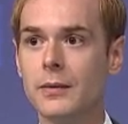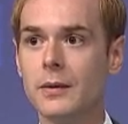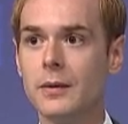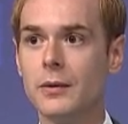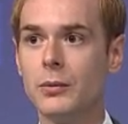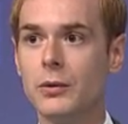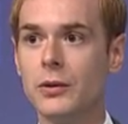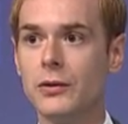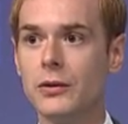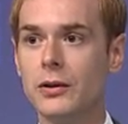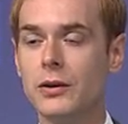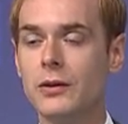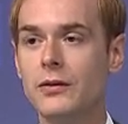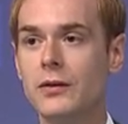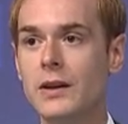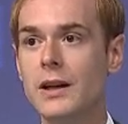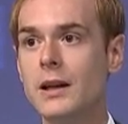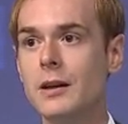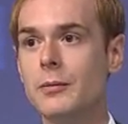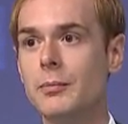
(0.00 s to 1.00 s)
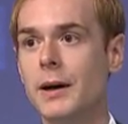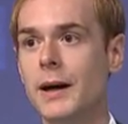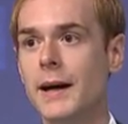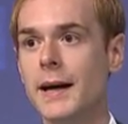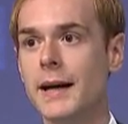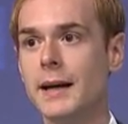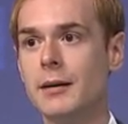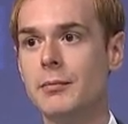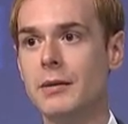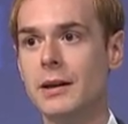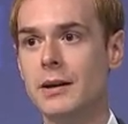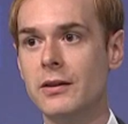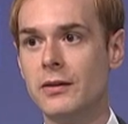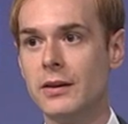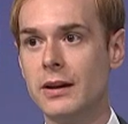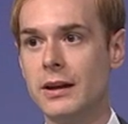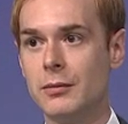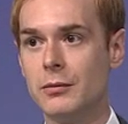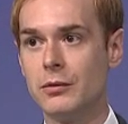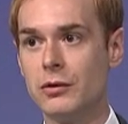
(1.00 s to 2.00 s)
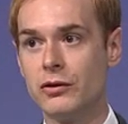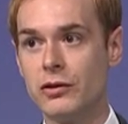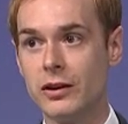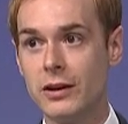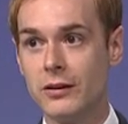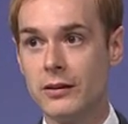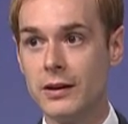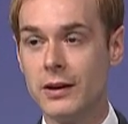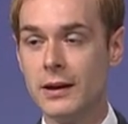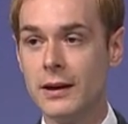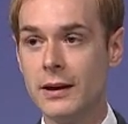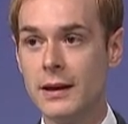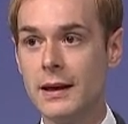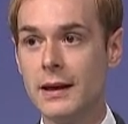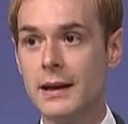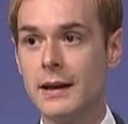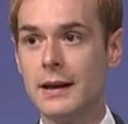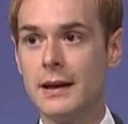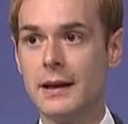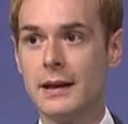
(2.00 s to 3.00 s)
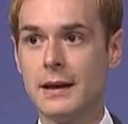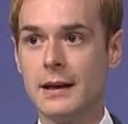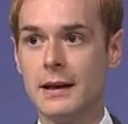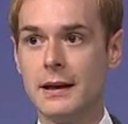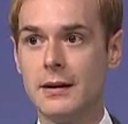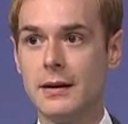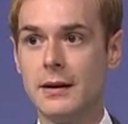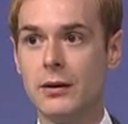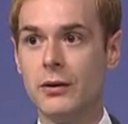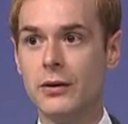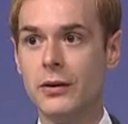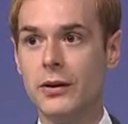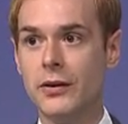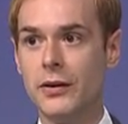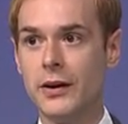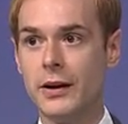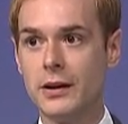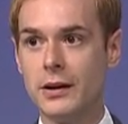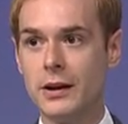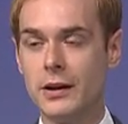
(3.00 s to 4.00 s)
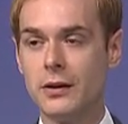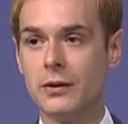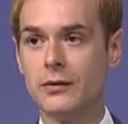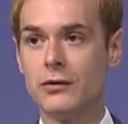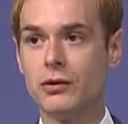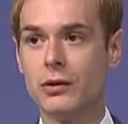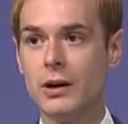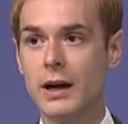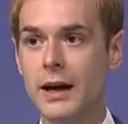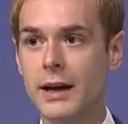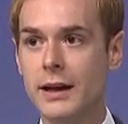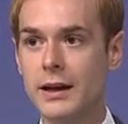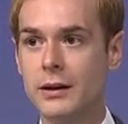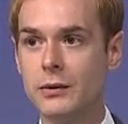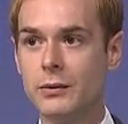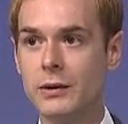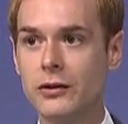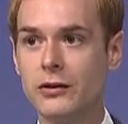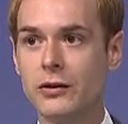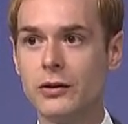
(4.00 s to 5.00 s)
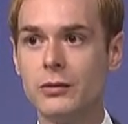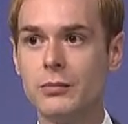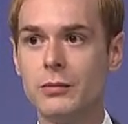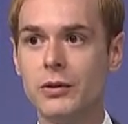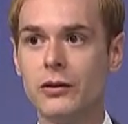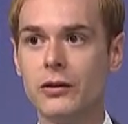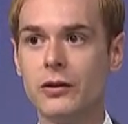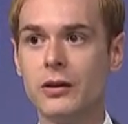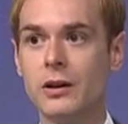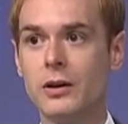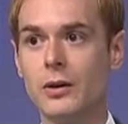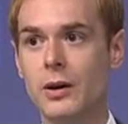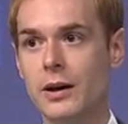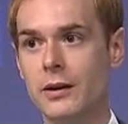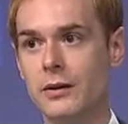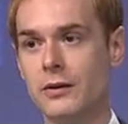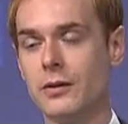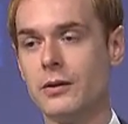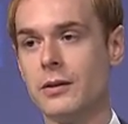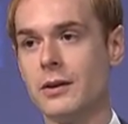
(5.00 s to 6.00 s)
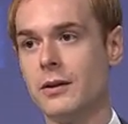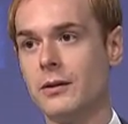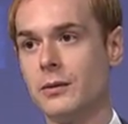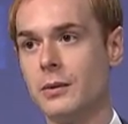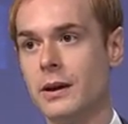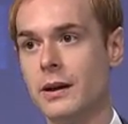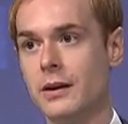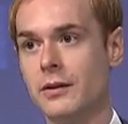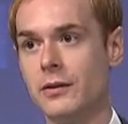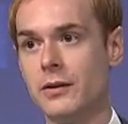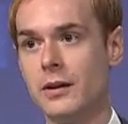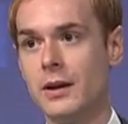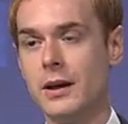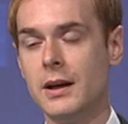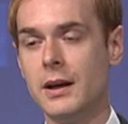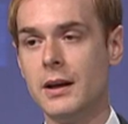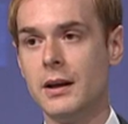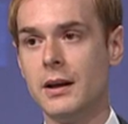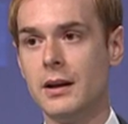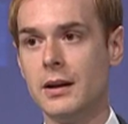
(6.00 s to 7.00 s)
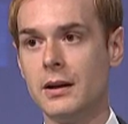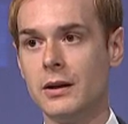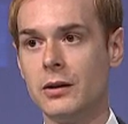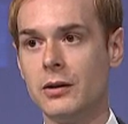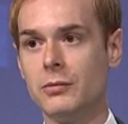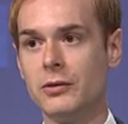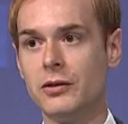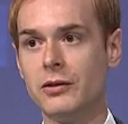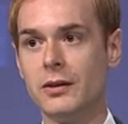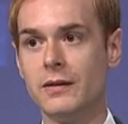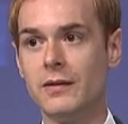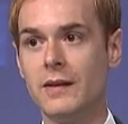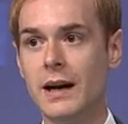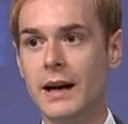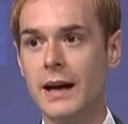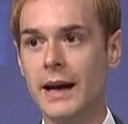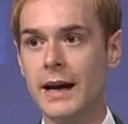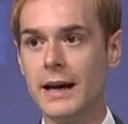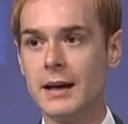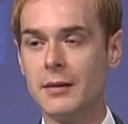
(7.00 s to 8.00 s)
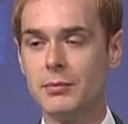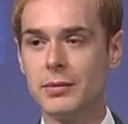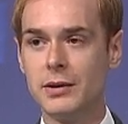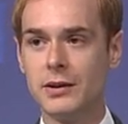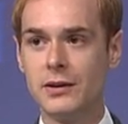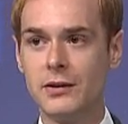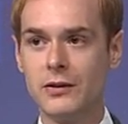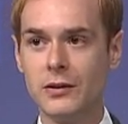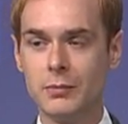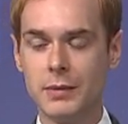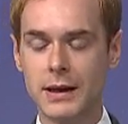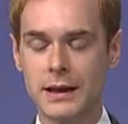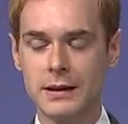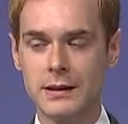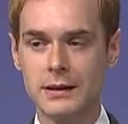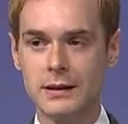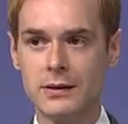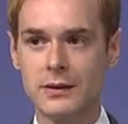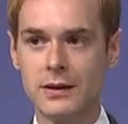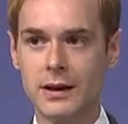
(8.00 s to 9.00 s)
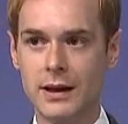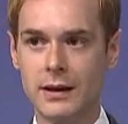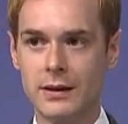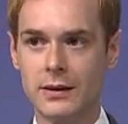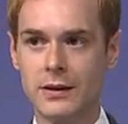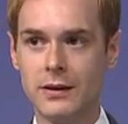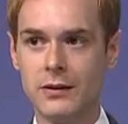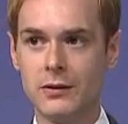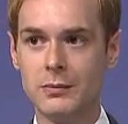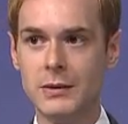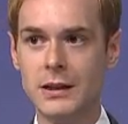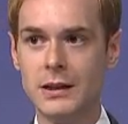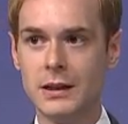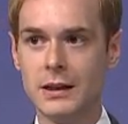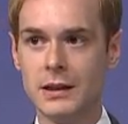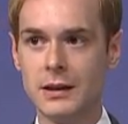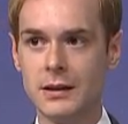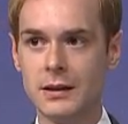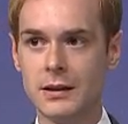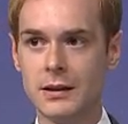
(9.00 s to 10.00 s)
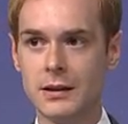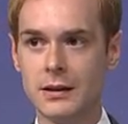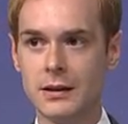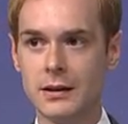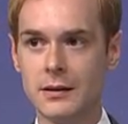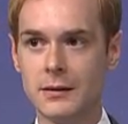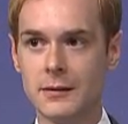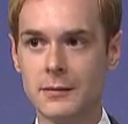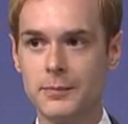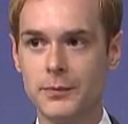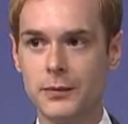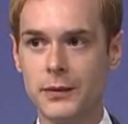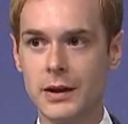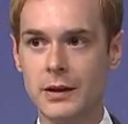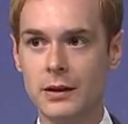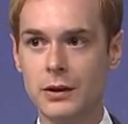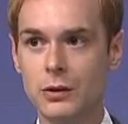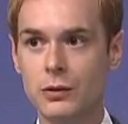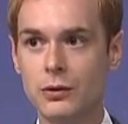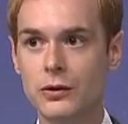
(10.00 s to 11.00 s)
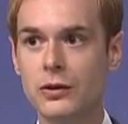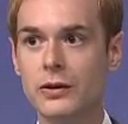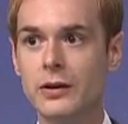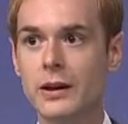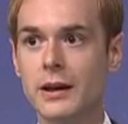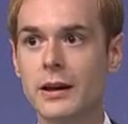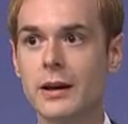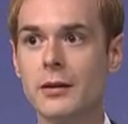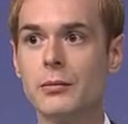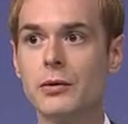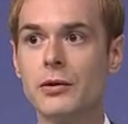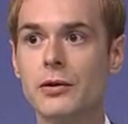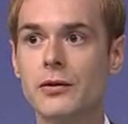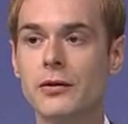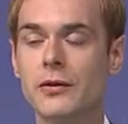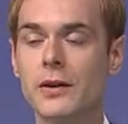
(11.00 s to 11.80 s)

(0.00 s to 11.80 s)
was convened by Minister Lamorgese on the 13th of July, in which Commissioner Johansson as well as Commissioner Varhey participated, and this meeting included a number of